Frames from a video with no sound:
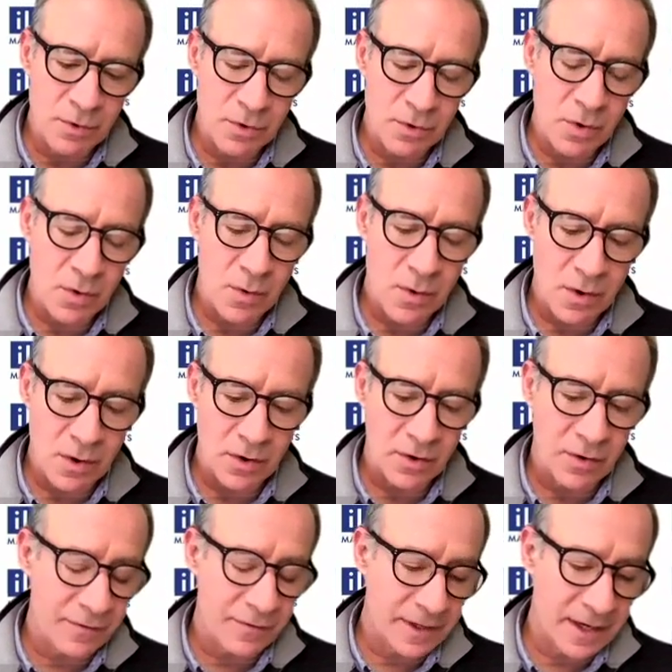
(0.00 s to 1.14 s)
go on
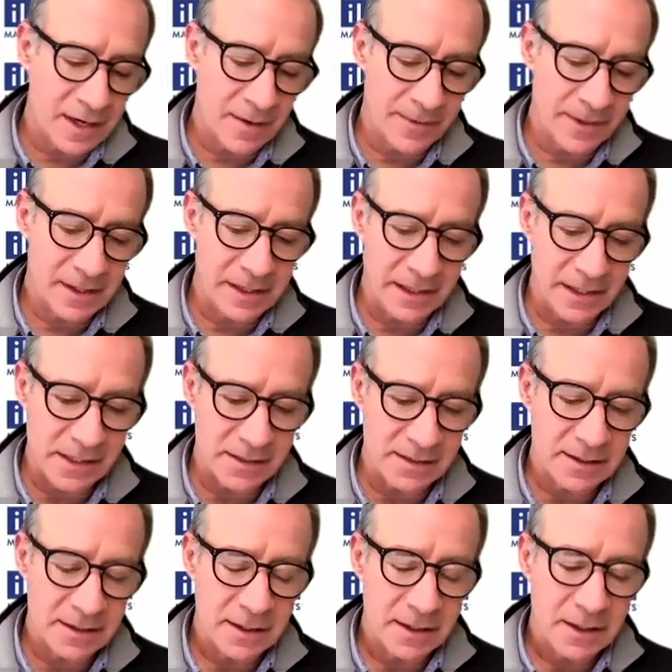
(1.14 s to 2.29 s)
over the coming
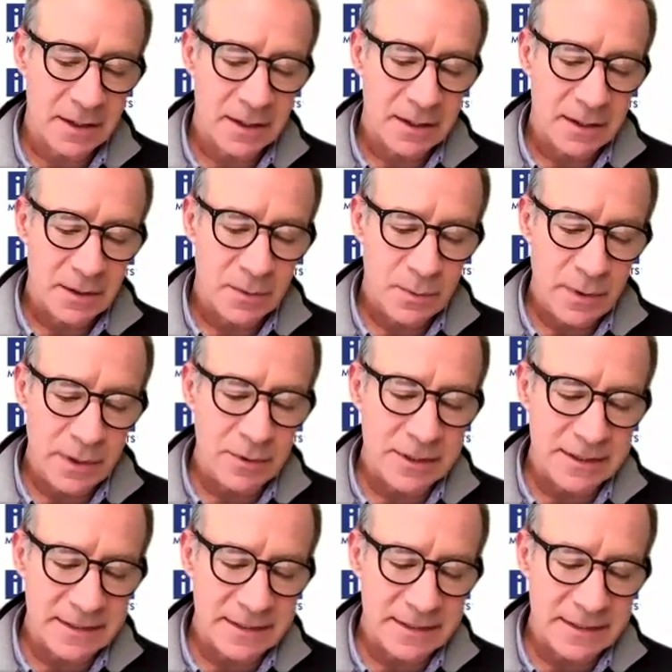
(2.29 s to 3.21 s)
years, we will